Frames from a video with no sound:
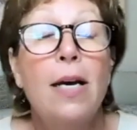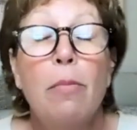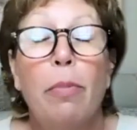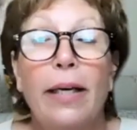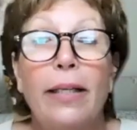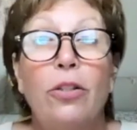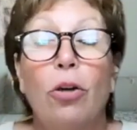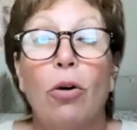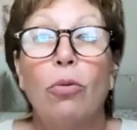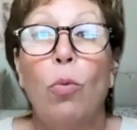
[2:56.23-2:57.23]
but I
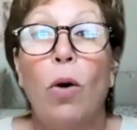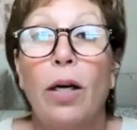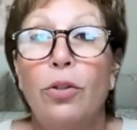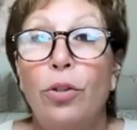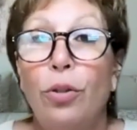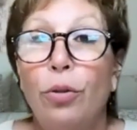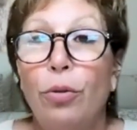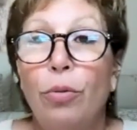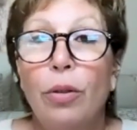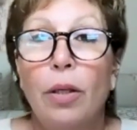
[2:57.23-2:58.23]
don't want
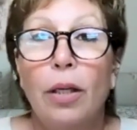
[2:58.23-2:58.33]
to